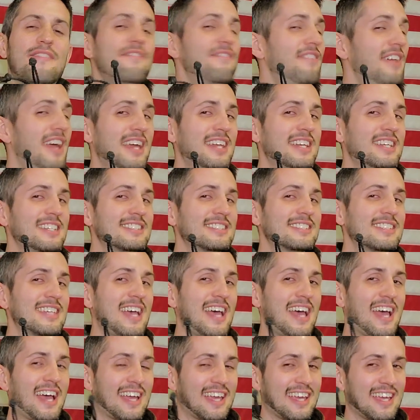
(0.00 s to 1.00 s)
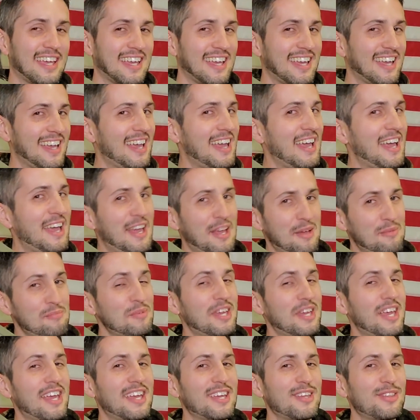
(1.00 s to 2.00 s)
Fanny Sack
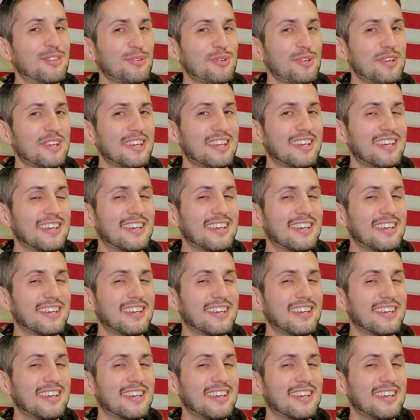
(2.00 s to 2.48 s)
MK3.